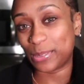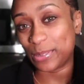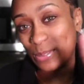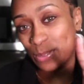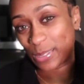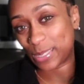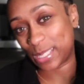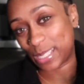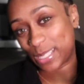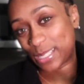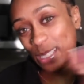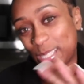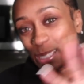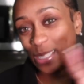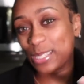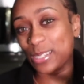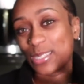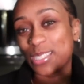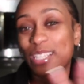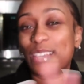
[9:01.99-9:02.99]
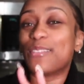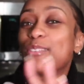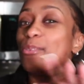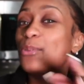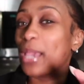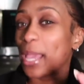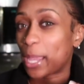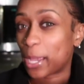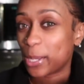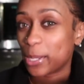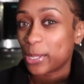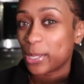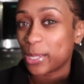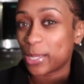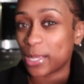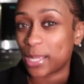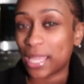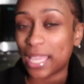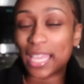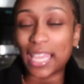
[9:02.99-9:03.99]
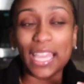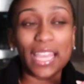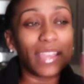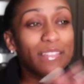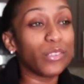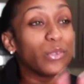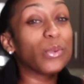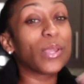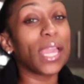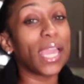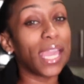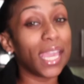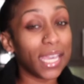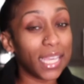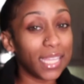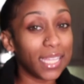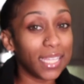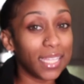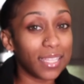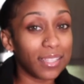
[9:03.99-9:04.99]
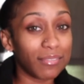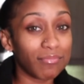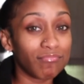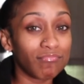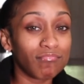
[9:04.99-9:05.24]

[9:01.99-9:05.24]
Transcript: You know what I'm saying? Take some notes if you can't cook. If you can't cook,